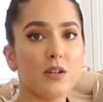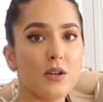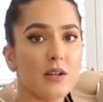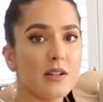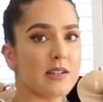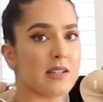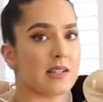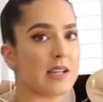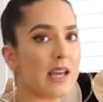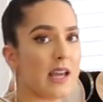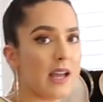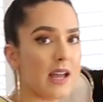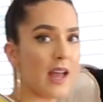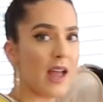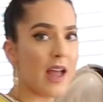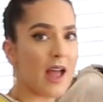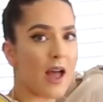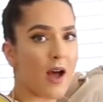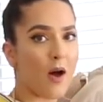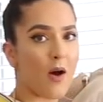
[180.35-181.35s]
You can see
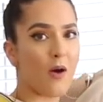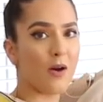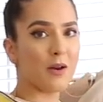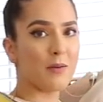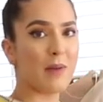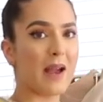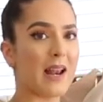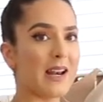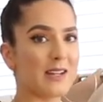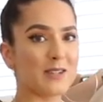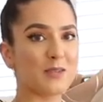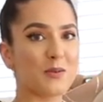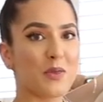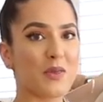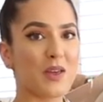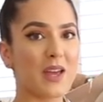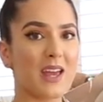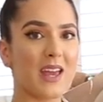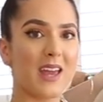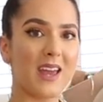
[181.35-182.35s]
on my little
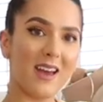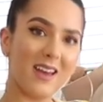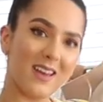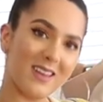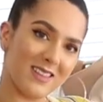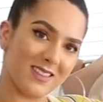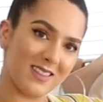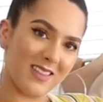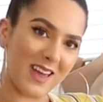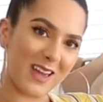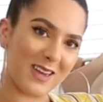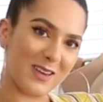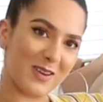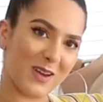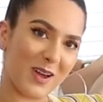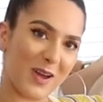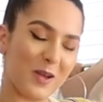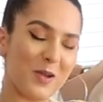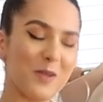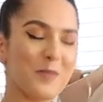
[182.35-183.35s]
thing here, there you
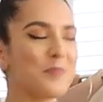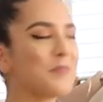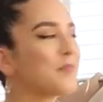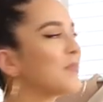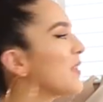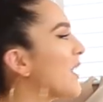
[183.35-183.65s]
go.